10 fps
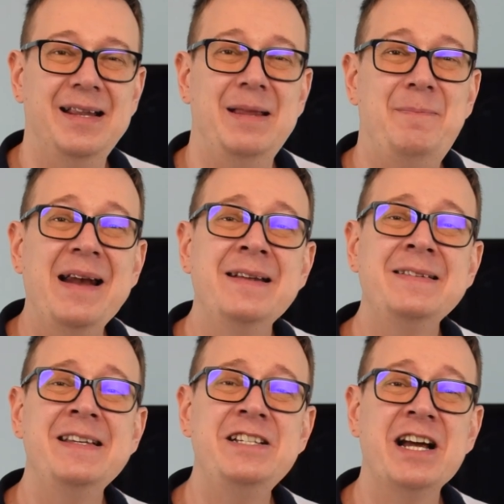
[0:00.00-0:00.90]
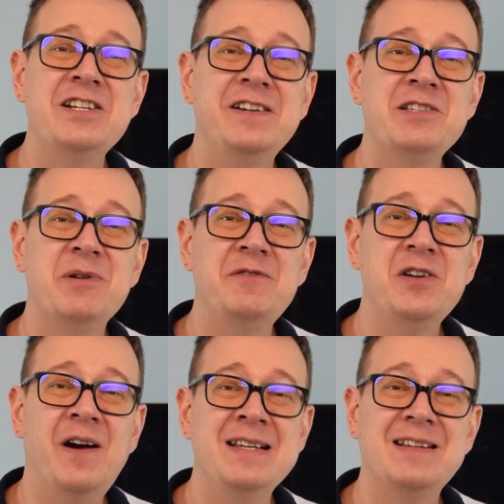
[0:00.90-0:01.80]
Dependency injection in
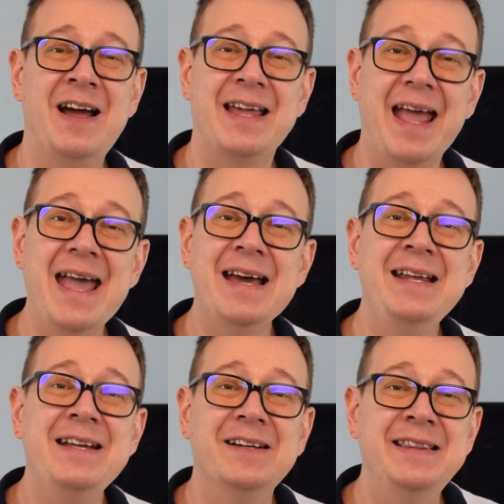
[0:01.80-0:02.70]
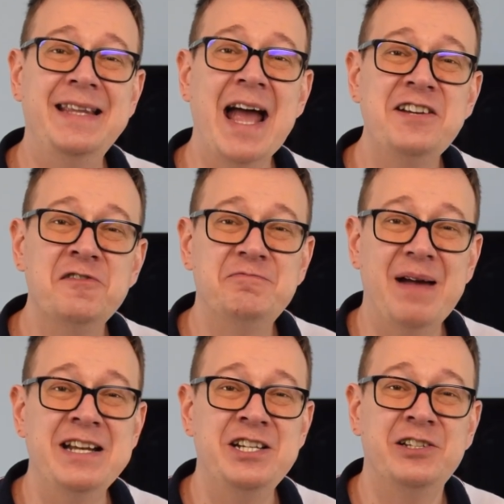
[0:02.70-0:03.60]
SwiftUI is like adding a dash of
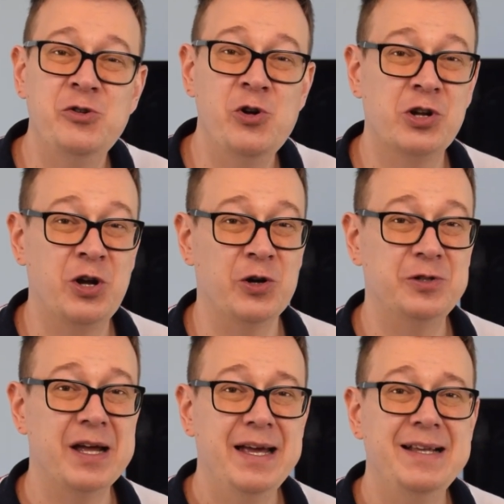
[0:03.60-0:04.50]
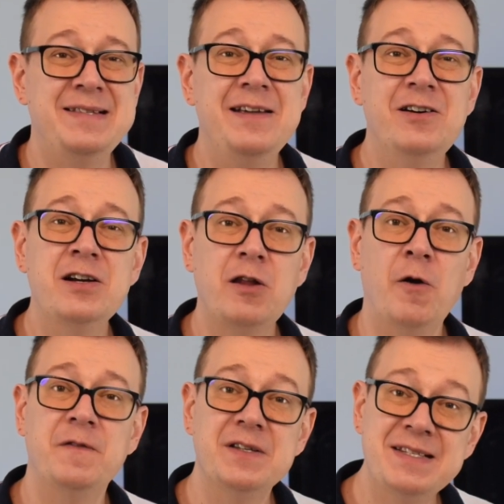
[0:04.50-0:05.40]
magic to your code. It's the art
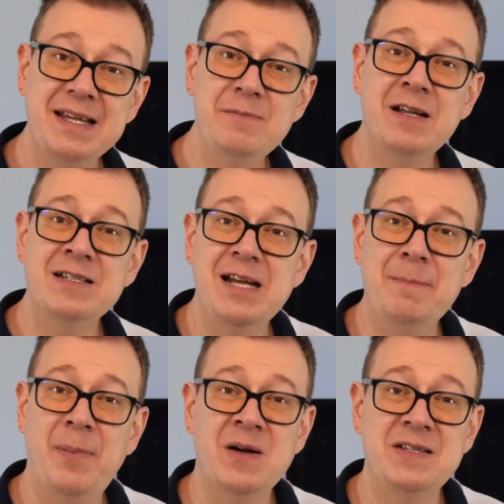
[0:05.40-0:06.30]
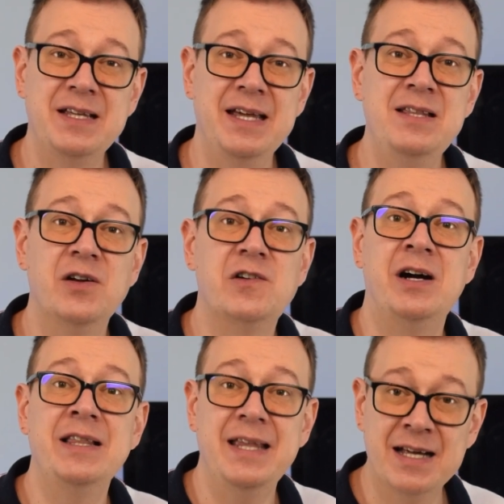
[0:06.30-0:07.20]
of seamlessly passing in the
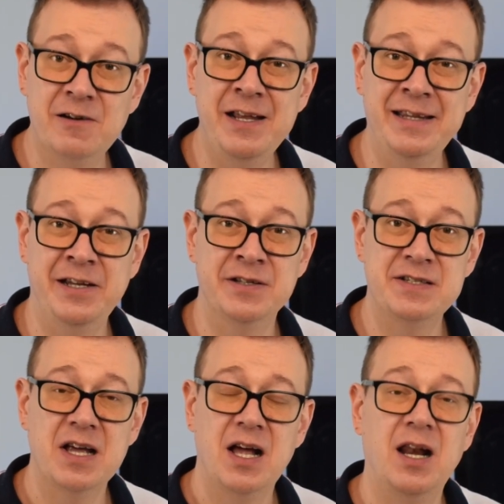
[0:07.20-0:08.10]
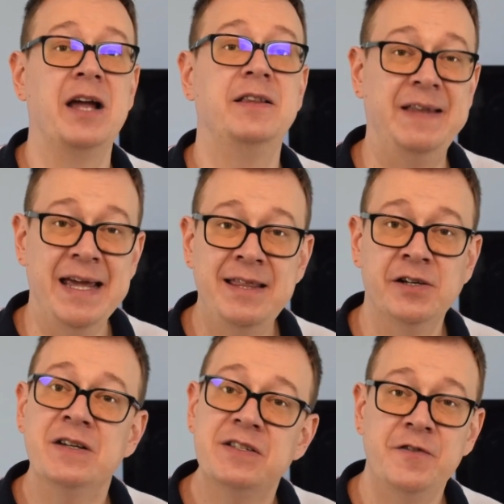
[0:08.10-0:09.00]
right ingredients, like
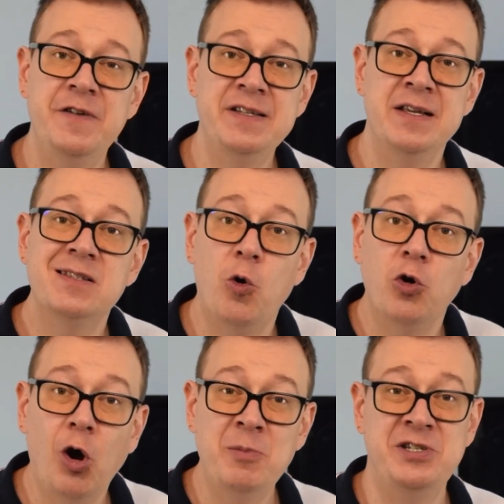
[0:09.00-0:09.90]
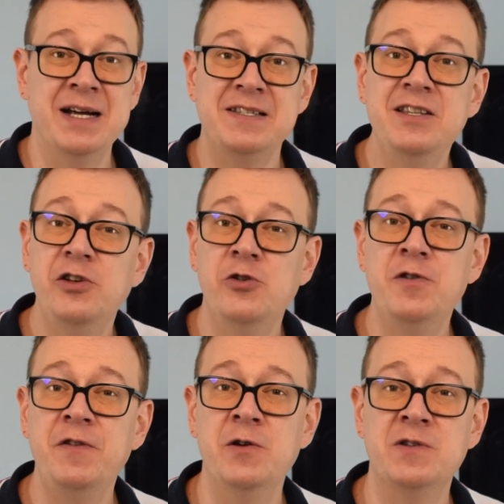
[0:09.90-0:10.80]
data, services, or objects into your
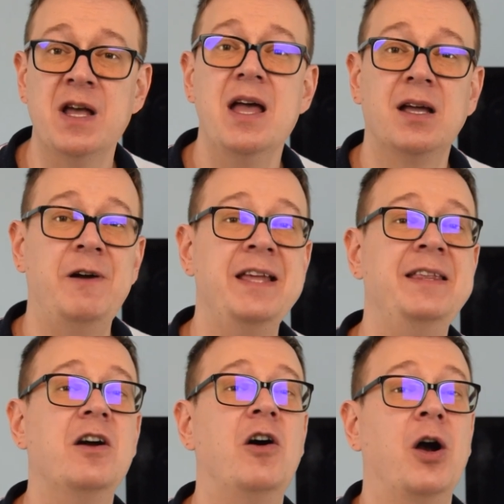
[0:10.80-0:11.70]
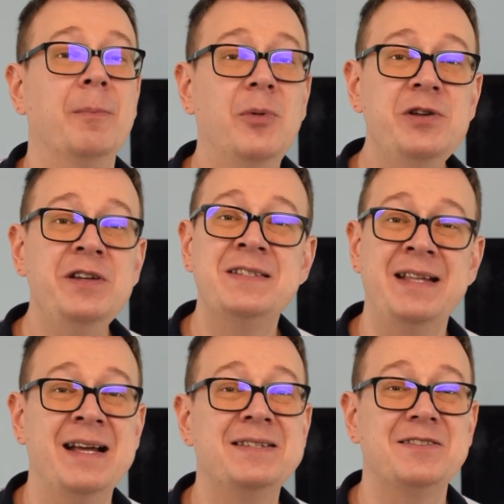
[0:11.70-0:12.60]
views, creating a harmonious
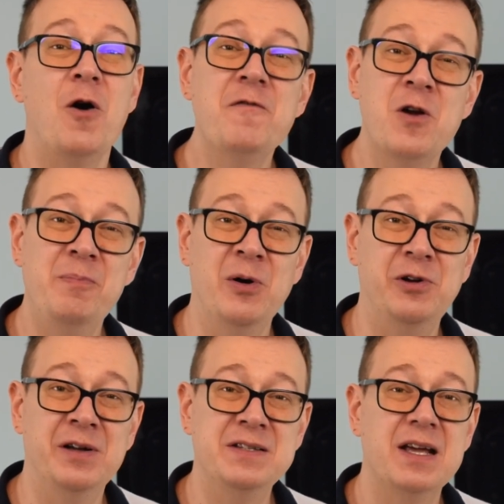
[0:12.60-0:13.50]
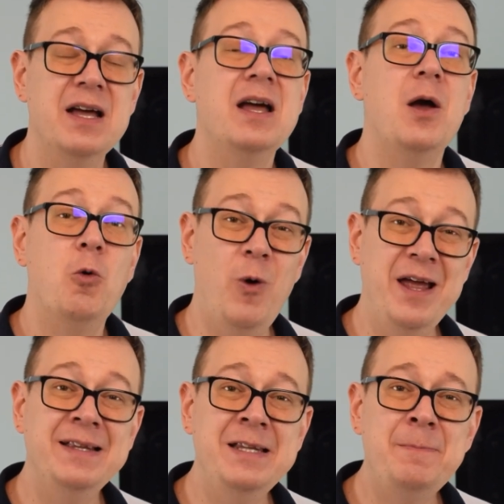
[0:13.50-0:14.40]
dance of components.
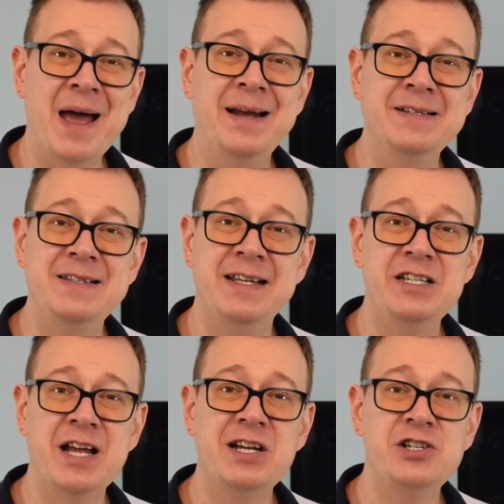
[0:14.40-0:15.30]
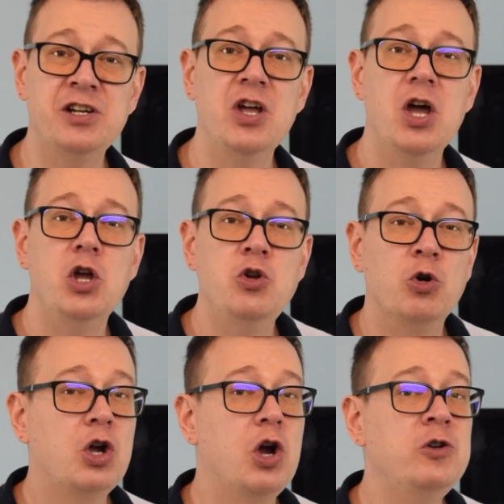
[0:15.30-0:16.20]
With dependency injection, your
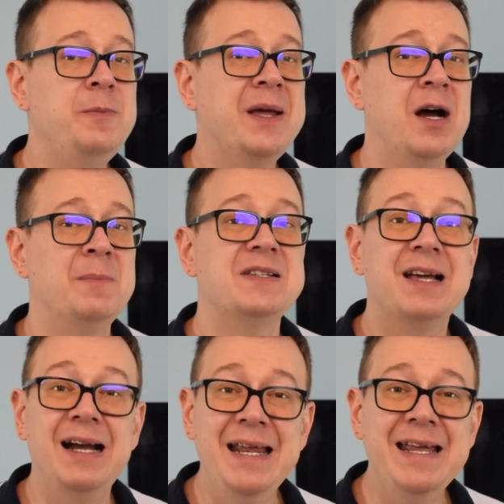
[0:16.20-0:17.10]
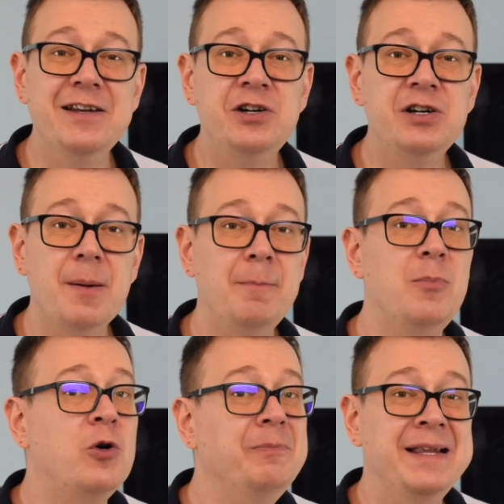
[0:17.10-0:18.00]
code becomes cleaner,
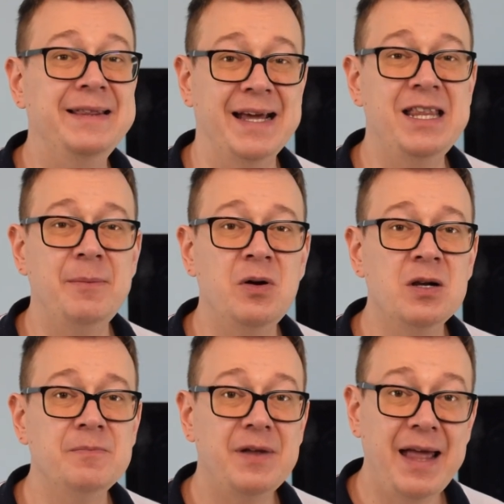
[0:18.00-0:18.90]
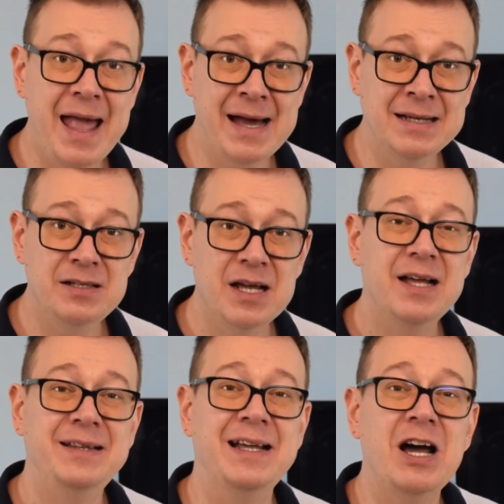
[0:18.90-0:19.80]
more maintainable, and
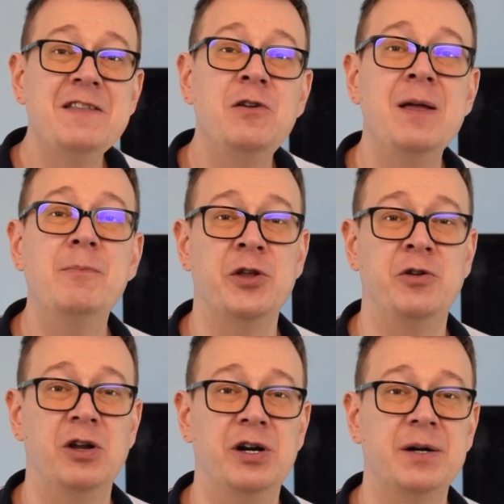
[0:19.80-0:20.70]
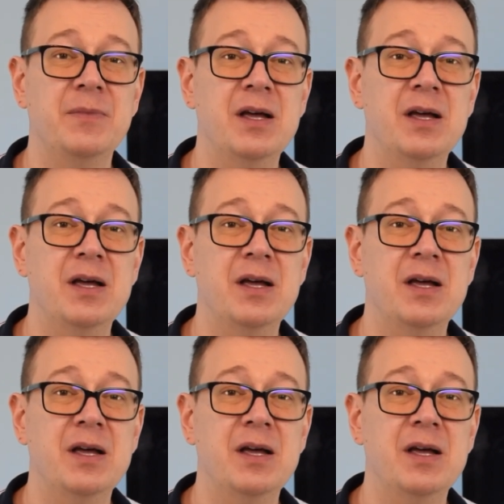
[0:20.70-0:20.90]
delightfully modular.